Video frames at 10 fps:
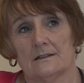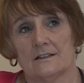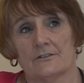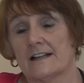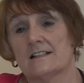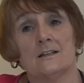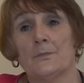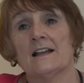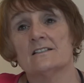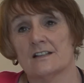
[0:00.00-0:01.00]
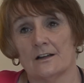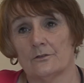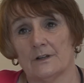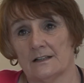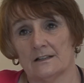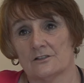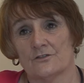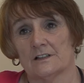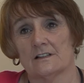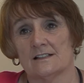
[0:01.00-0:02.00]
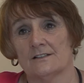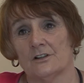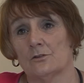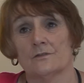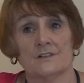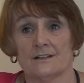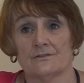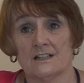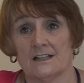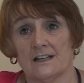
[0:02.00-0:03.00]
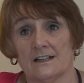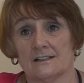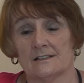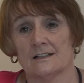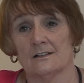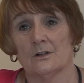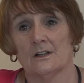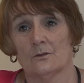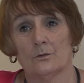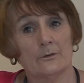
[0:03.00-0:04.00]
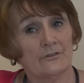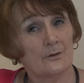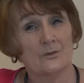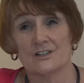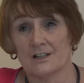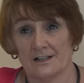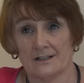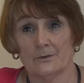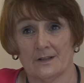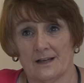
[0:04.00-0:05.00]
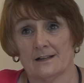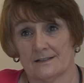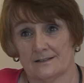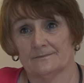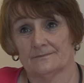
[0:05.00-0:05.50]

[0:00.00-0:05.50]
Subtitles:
directed the Panto in Lichfield at the Civic Hall for 17 years. So we were very much tied up with that.